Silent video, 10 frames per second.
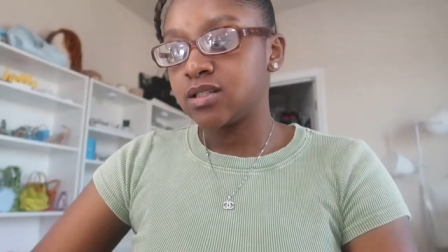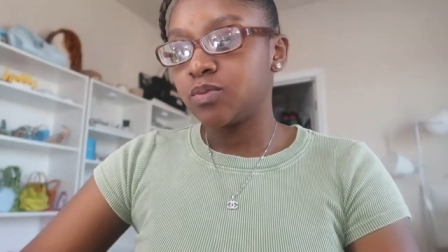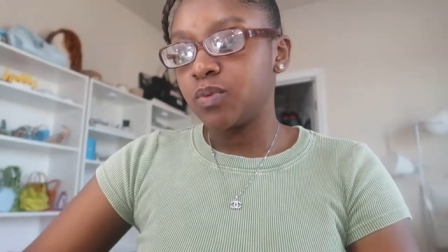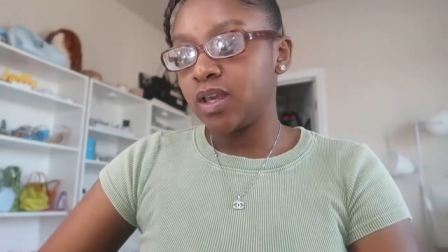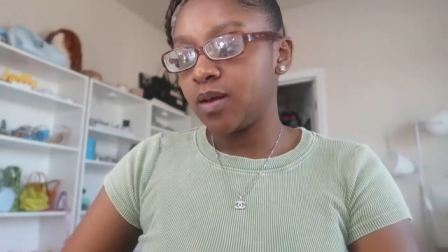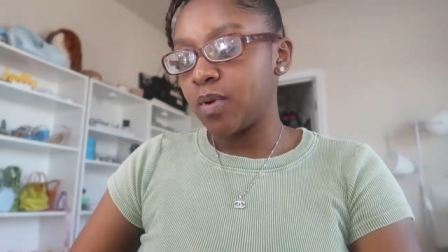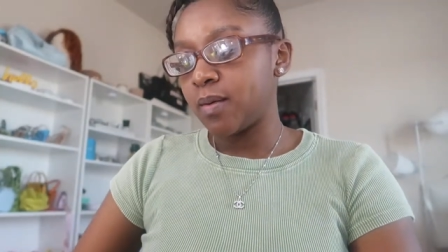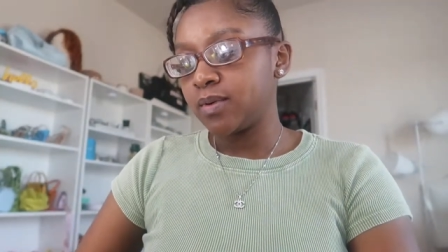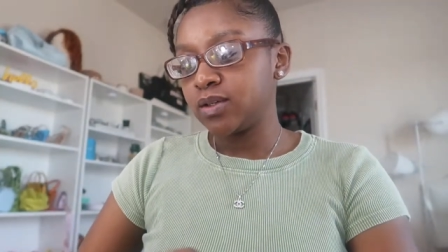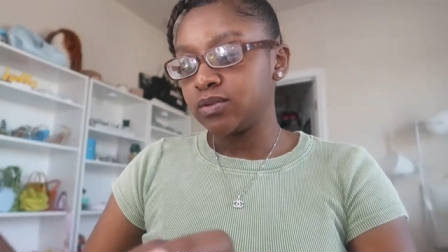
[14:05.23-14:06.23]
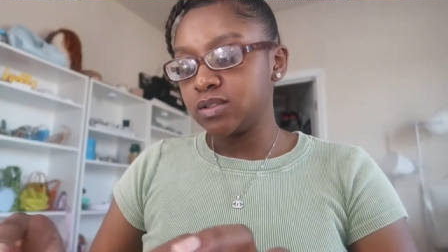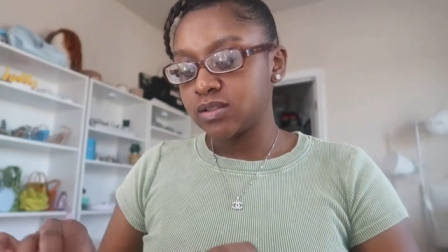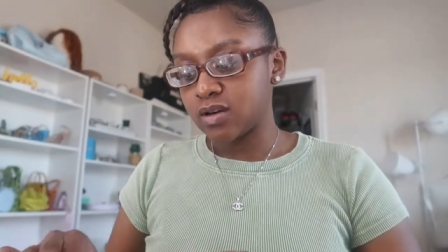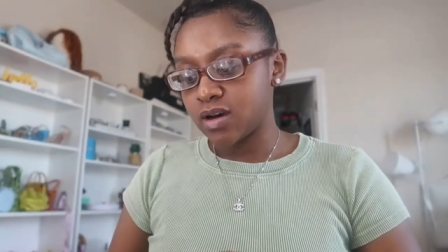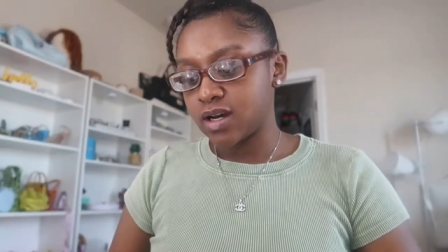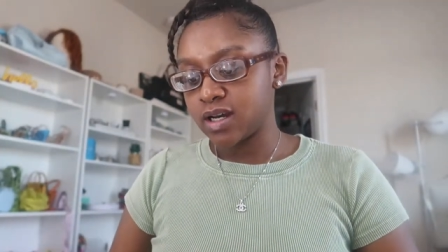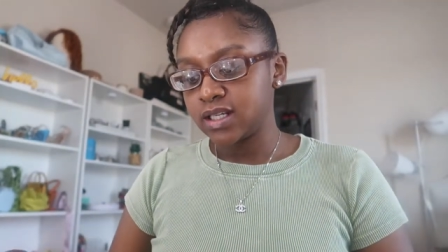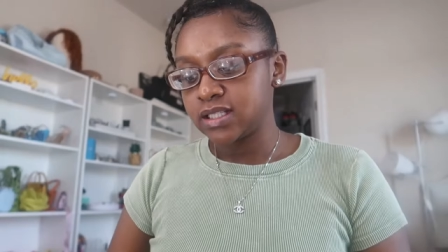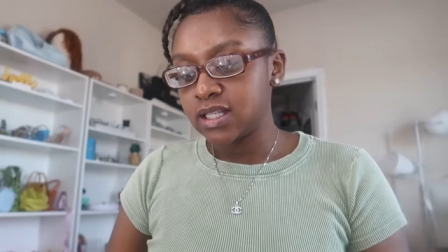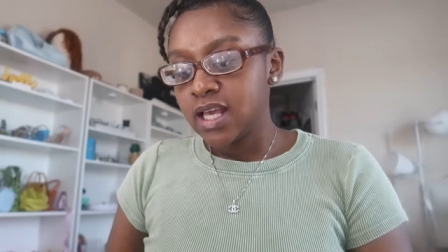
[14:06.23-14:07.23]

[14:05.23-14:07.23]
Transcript: sweet barbecue sauce,